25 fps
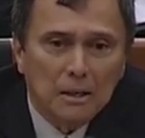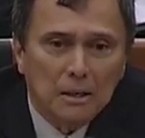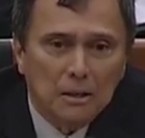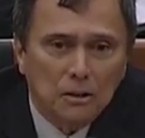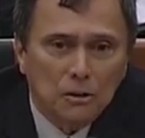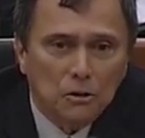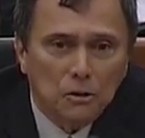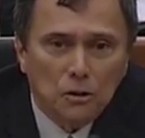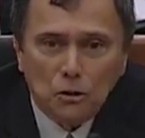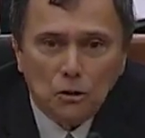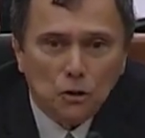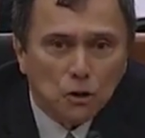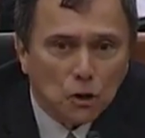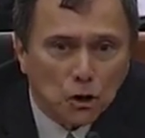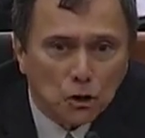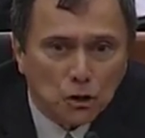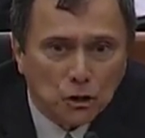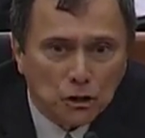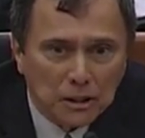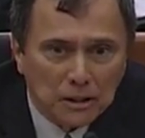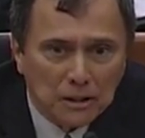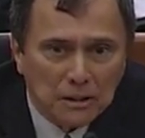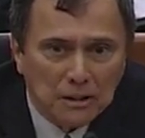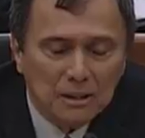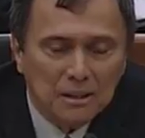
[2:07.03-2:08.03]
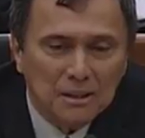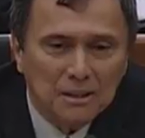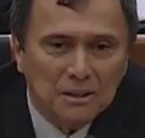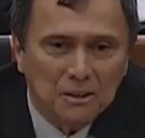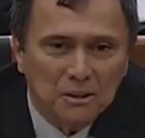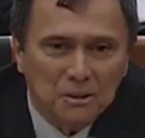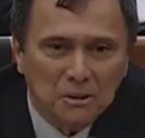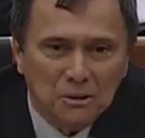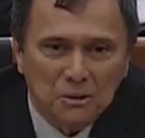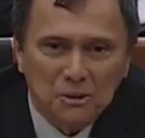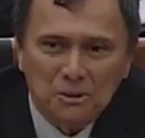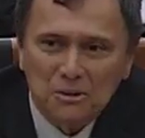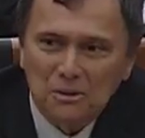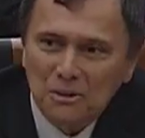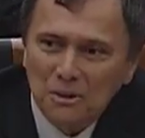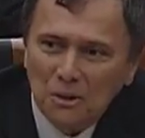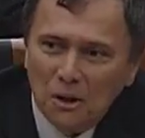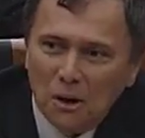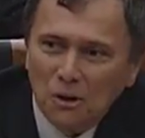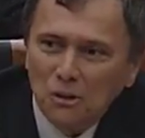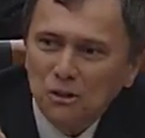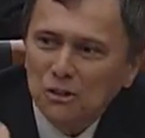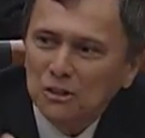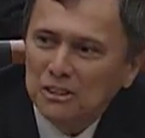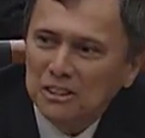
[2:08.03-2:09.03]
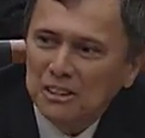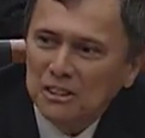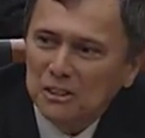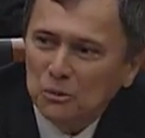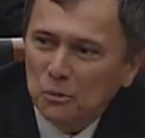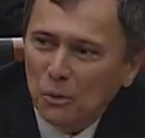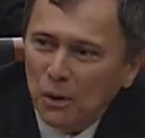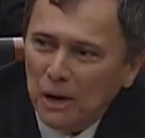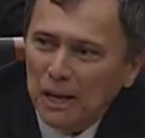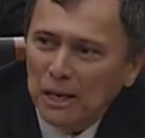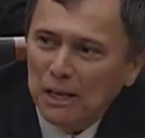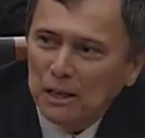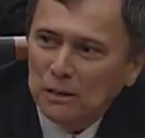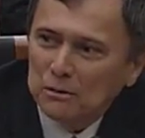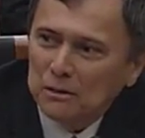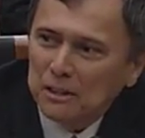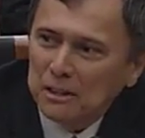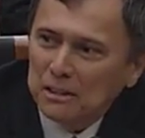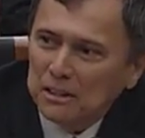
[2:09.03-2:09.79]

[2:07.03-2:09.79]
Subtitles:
You don't touch it. You just launch these waves,